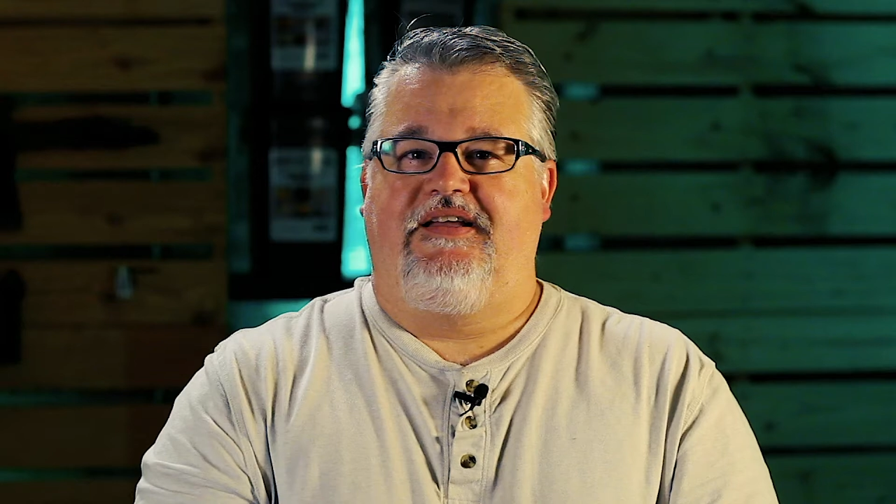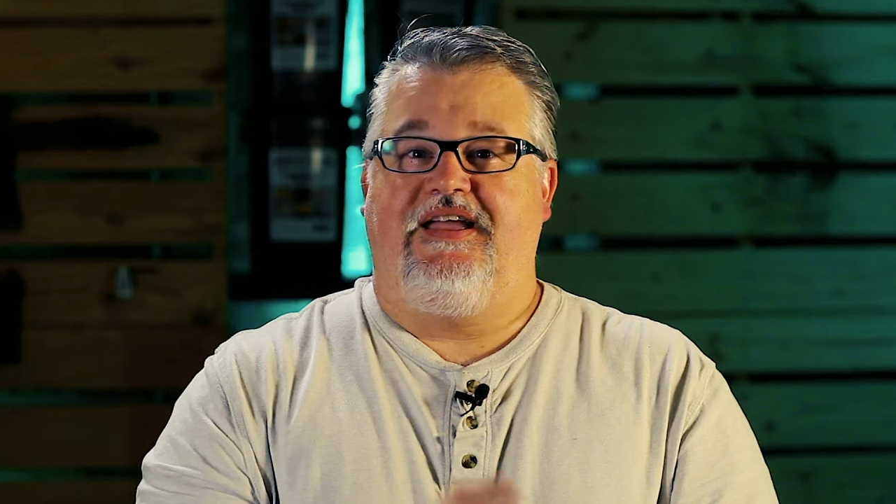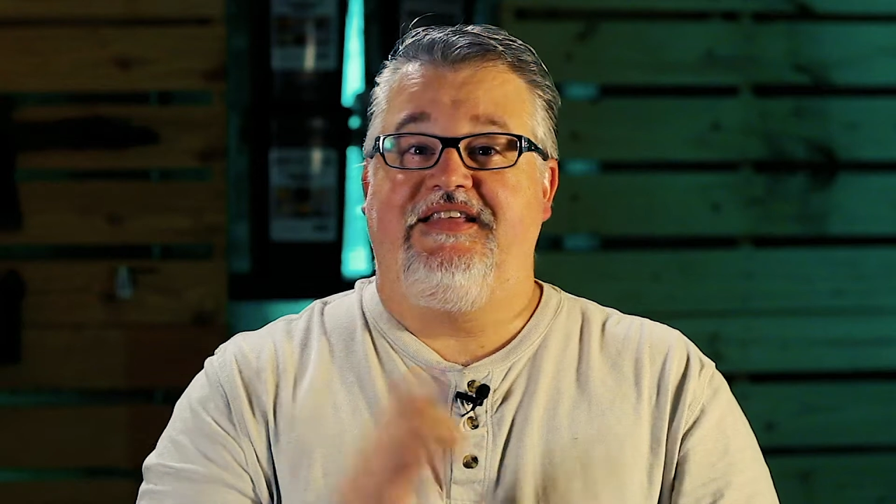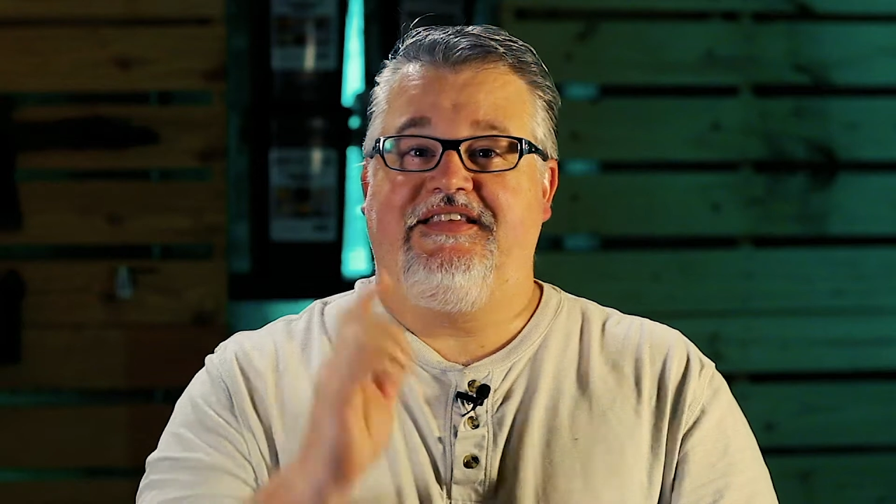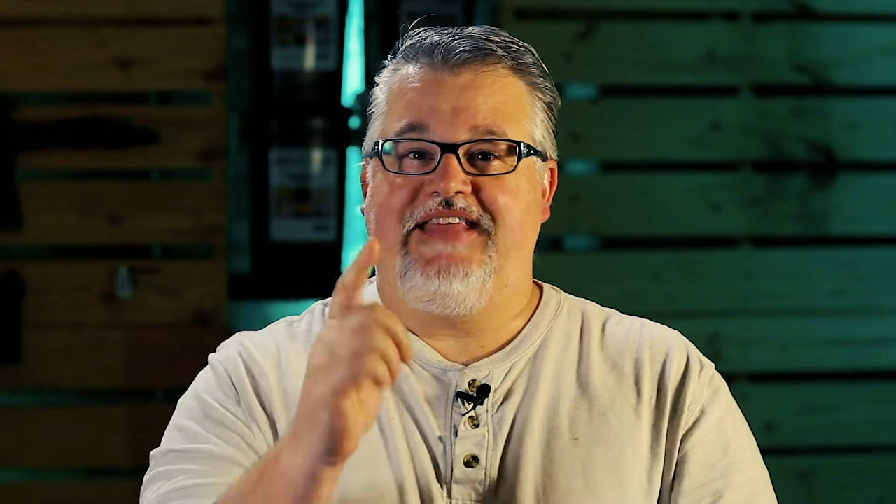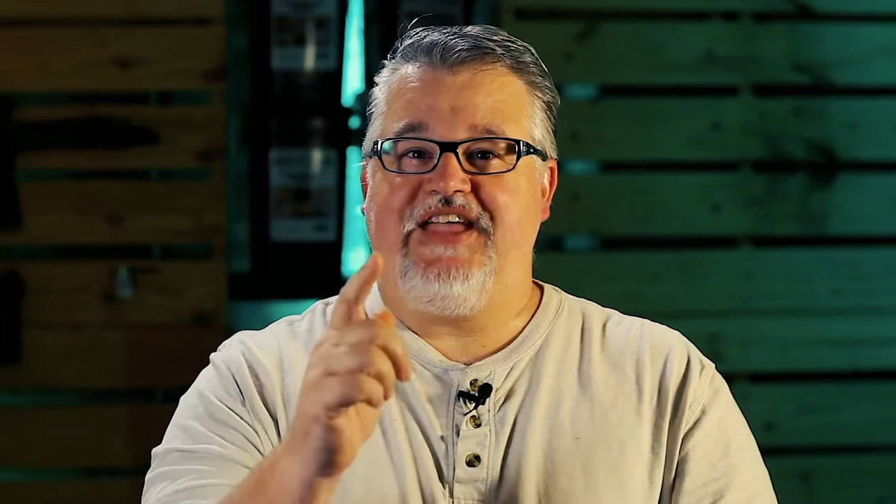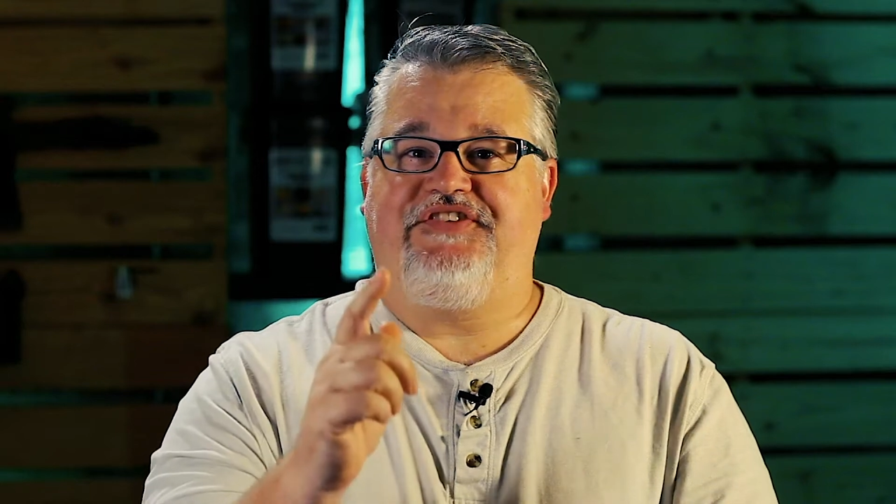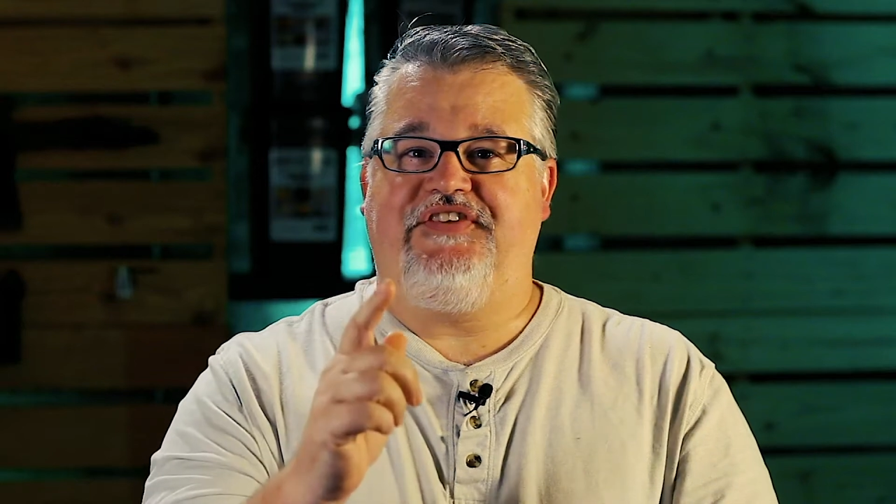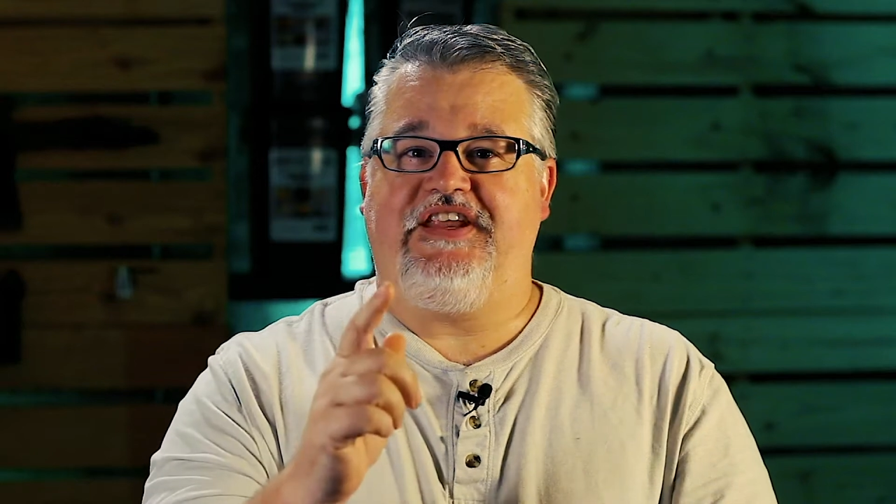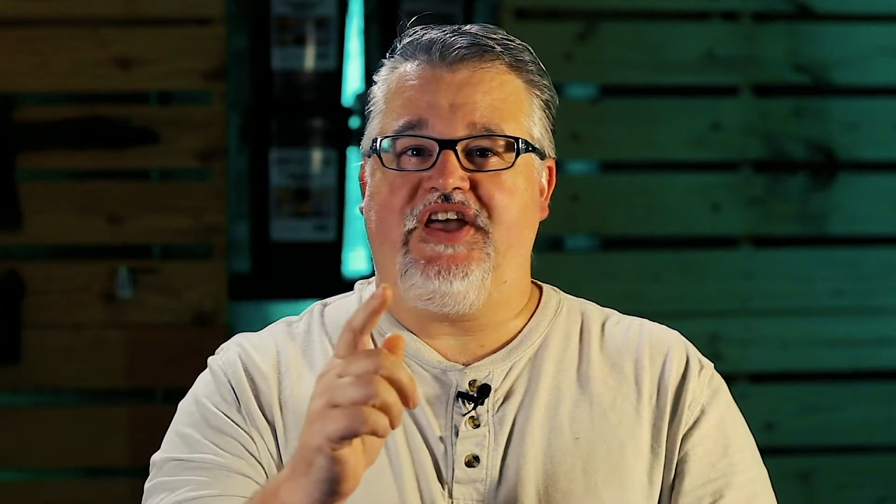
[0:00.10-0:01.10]
In today's
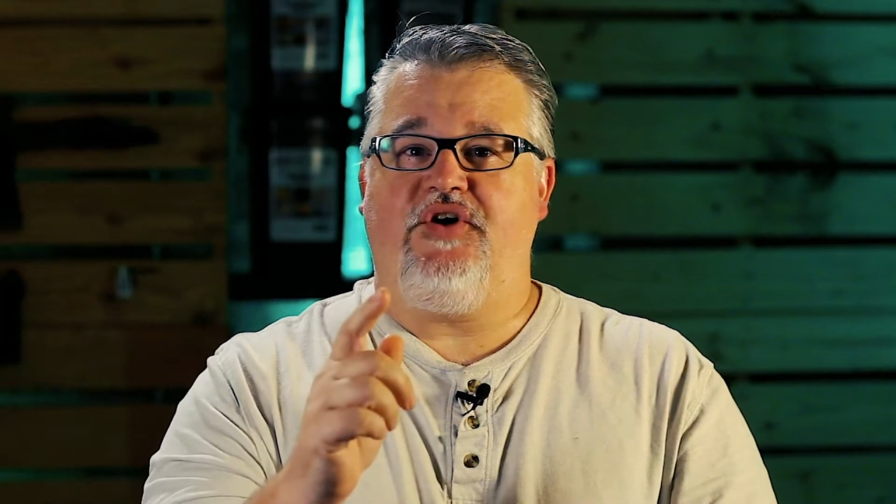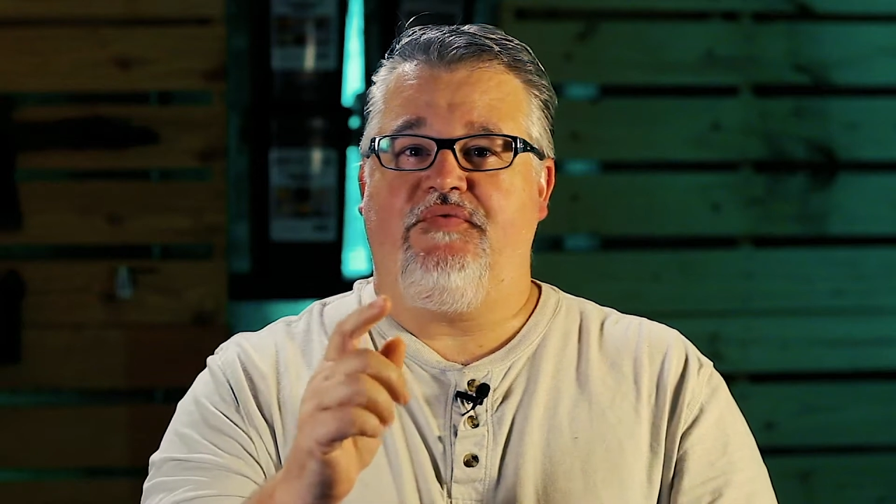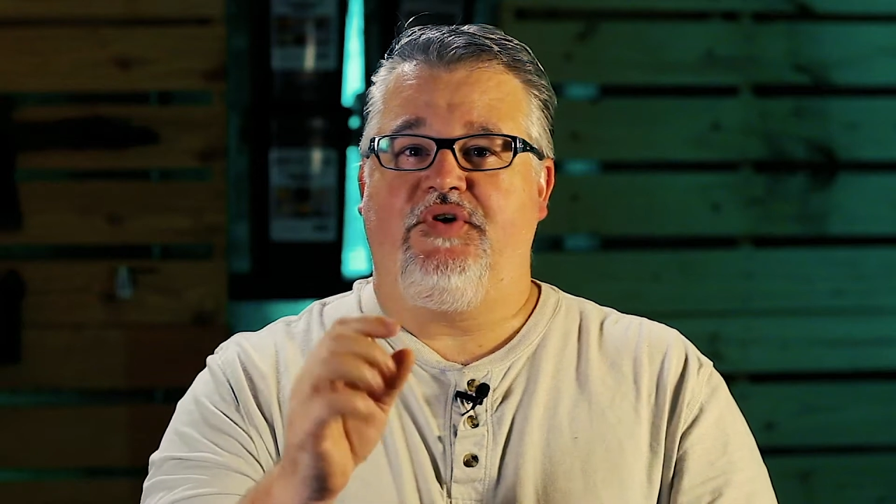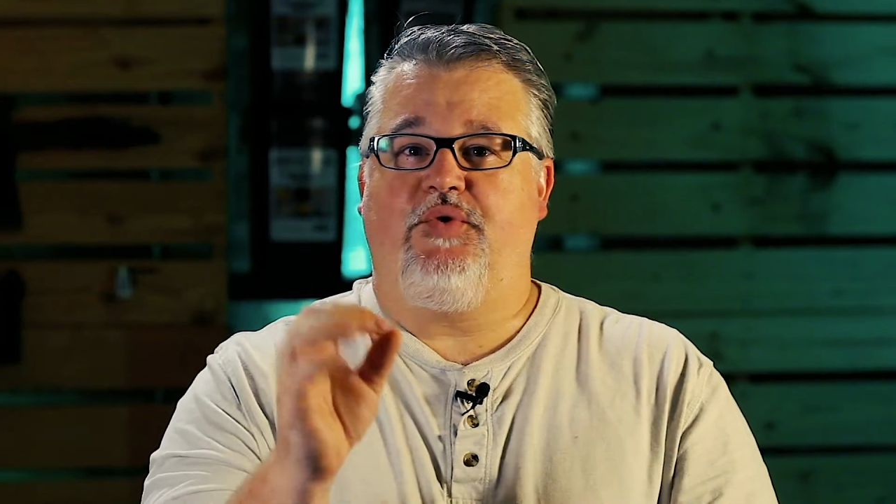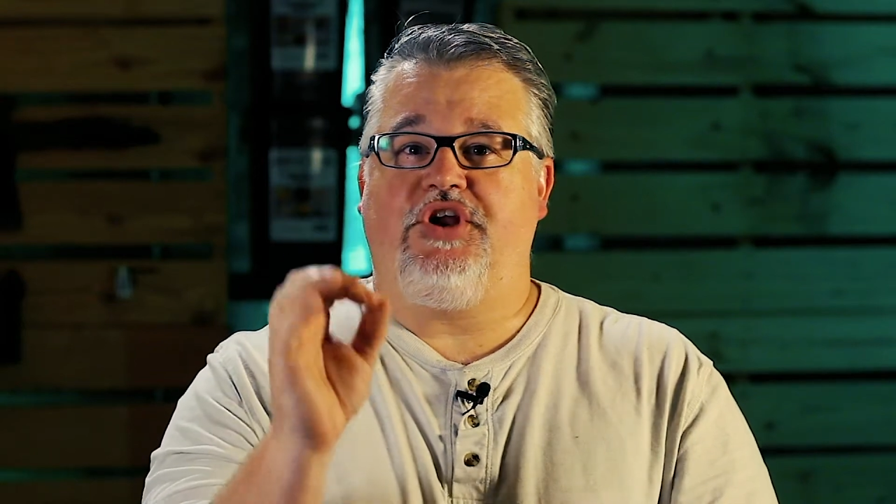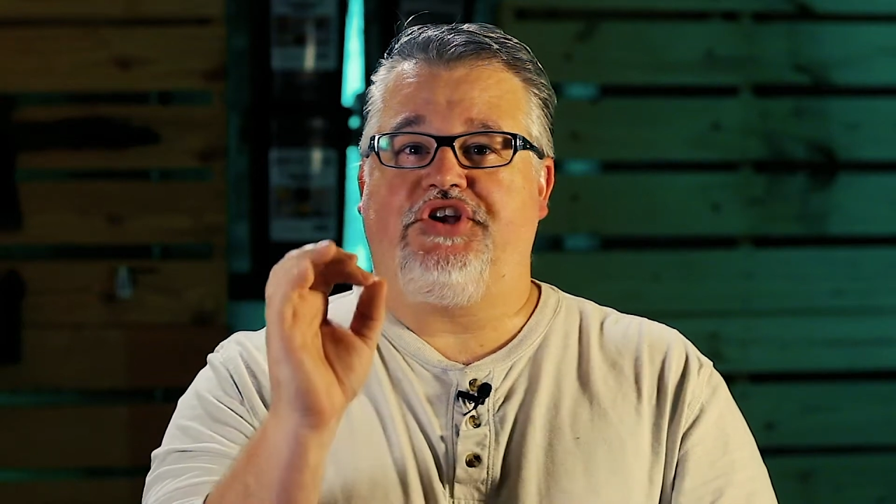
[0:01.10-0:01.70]
video, we're going to